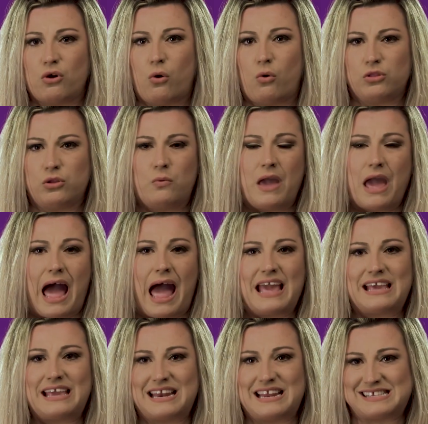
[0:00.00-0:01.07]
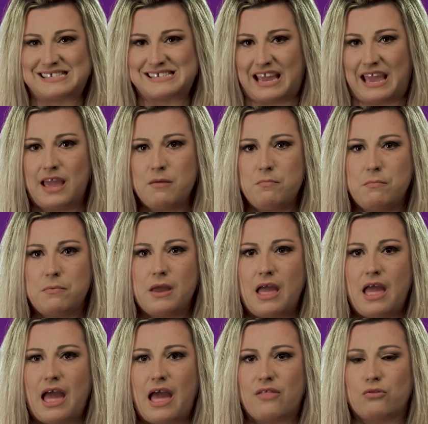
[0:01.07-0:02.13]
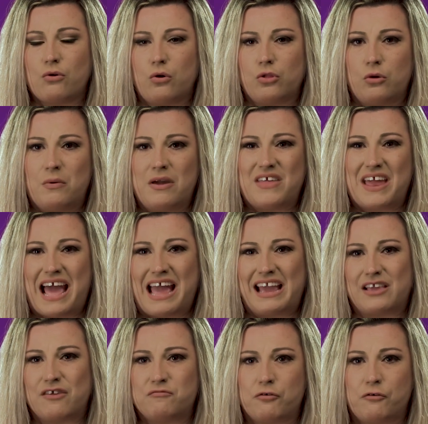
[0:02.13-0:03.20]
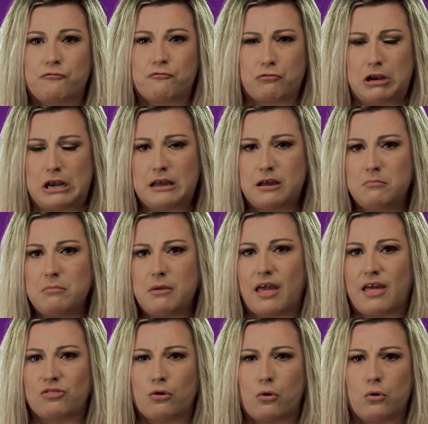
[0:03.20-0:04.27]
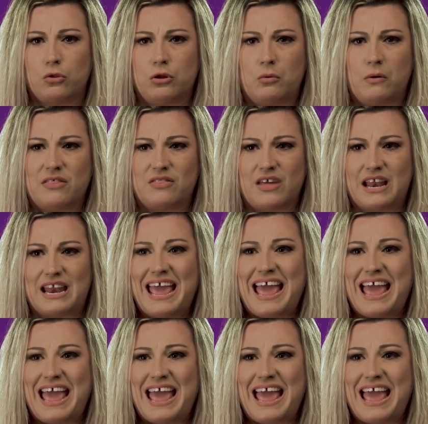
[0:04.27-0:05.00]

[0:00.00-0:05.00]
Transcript: the only way I can escape, and the only way that I can feel freedom, and the only way that